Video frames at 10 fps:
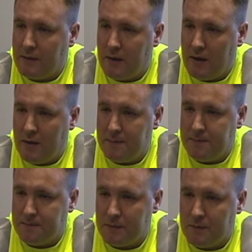Um,
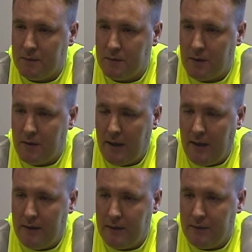we'll go
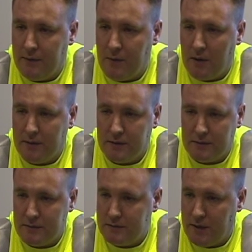ahead and do all the
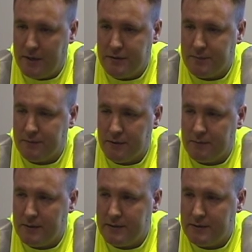drainage
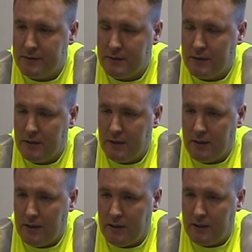improvements
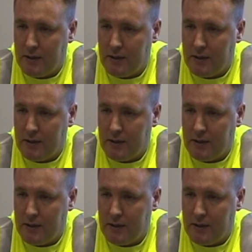and